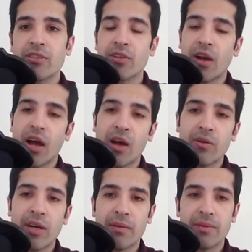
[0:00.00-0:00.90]
to
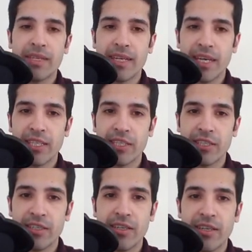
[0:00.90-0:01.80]
our
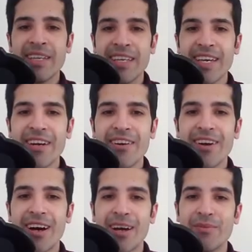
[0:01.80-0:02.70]
application. Here
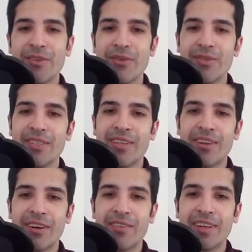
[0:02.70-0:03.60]
I'm using
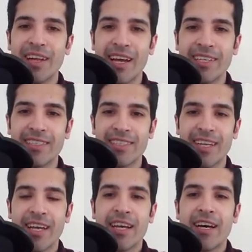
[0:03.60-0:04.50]
Laravel 8
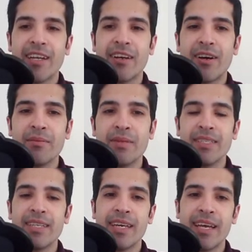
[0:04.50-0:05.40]
and I'm in
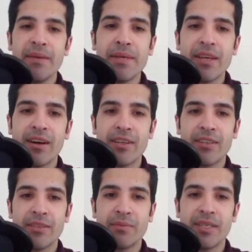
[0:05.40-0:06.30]
the
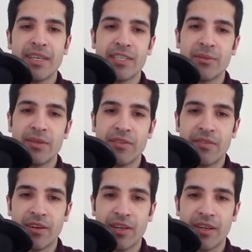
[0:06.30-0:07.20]
api.php
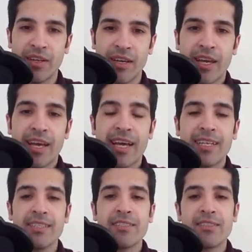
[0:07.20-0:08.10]
file
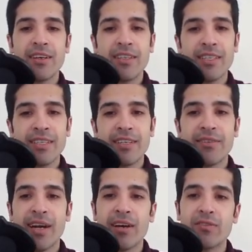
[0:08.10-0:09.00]
and inside it the
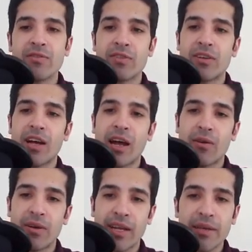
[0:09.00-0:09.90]
routes for
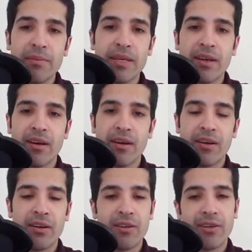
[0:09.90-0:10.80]
our API
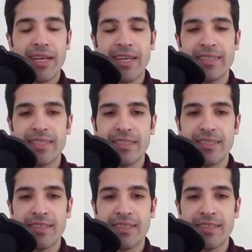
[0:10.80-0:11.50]
are located.